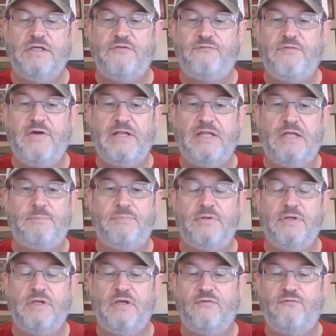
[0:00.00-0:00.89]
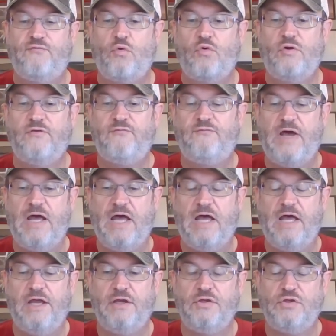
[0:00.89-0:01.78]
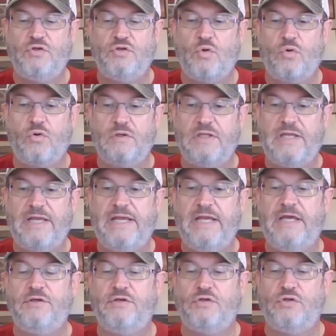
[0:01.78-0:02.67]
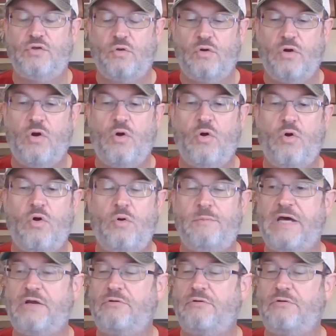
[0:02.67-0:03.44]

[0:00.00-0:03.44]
Develop and fortify your land, your home.